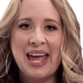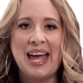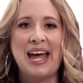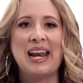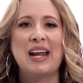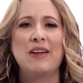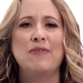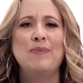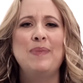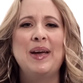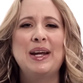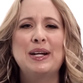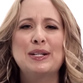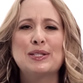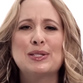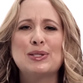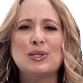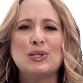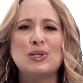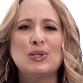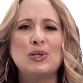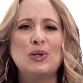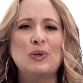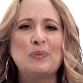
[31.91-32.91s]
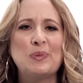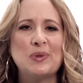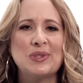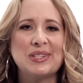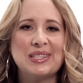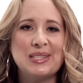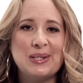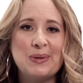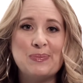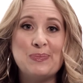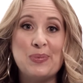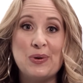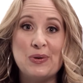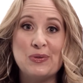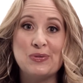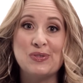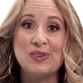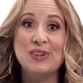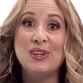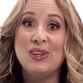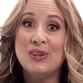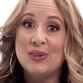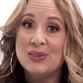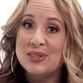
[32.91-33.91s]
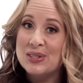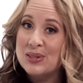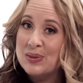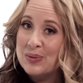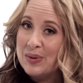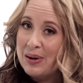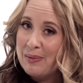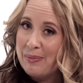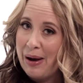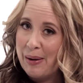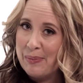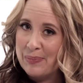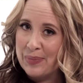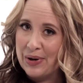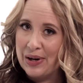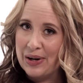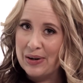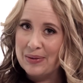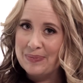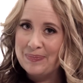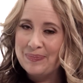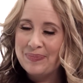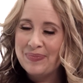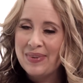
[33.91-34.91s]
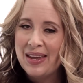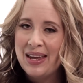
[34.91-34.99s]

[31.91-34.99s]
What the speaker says: And I've made it super simple for you to remember